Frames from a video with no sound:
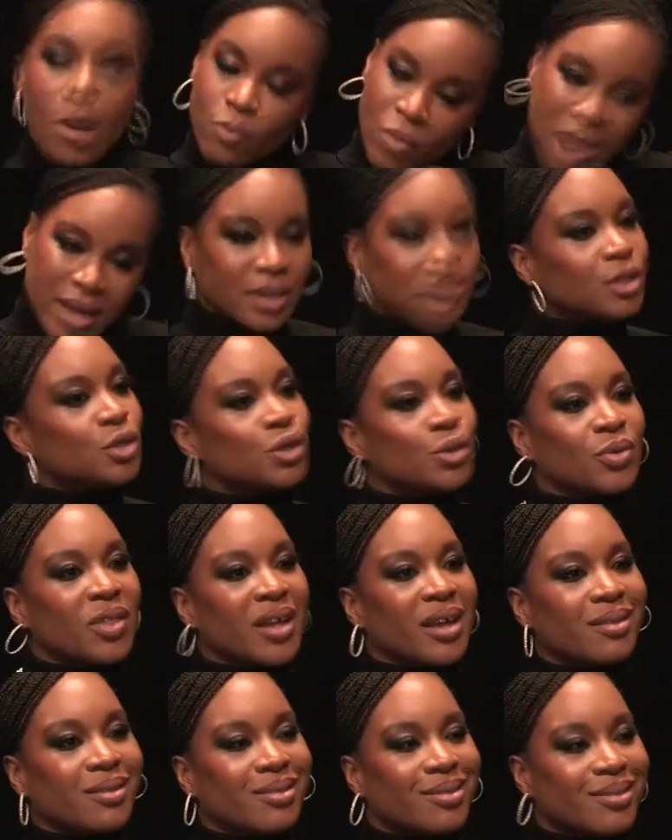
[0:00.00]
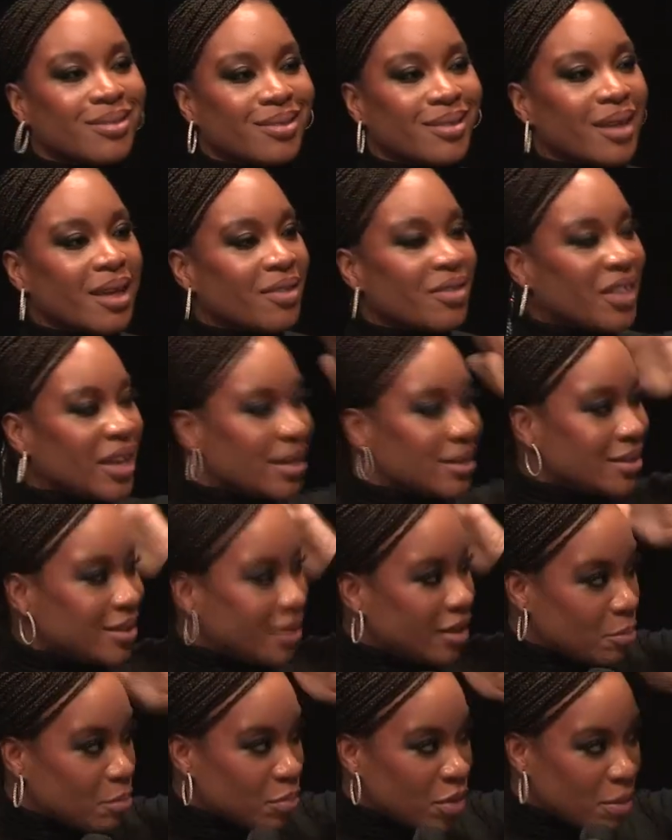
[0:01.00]
I'm ready to do this. The,
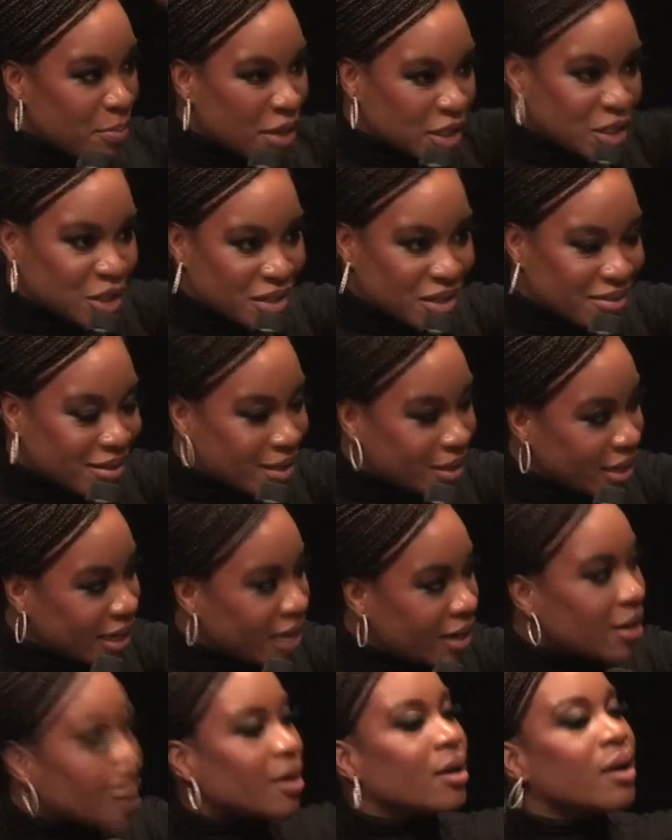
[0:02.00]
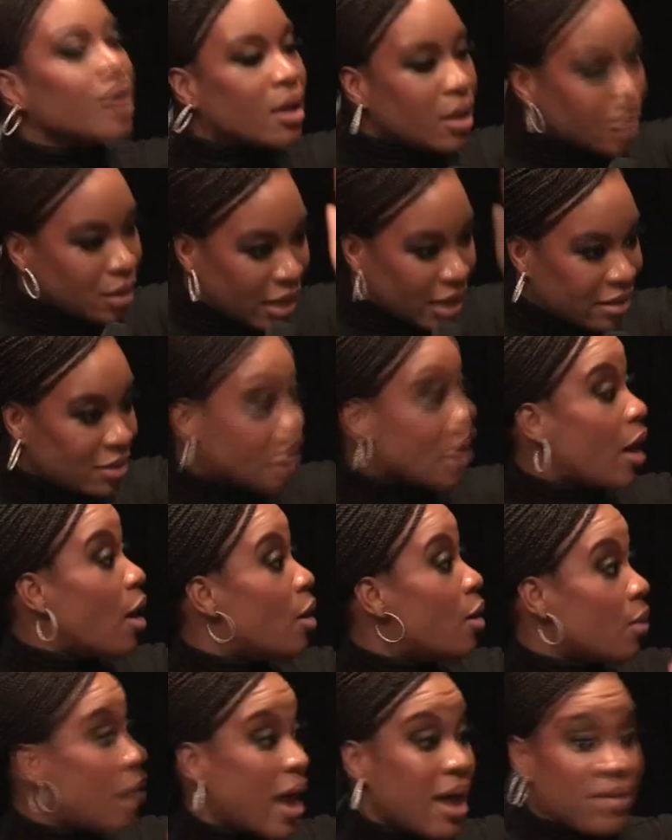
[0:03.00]
the the mission is clear. Let's
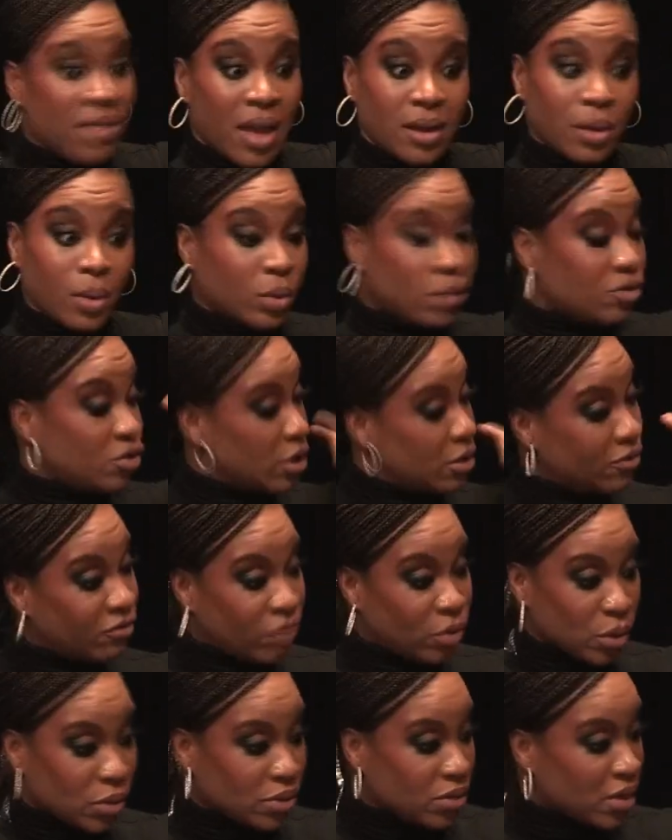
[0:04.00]
go. And then it was just full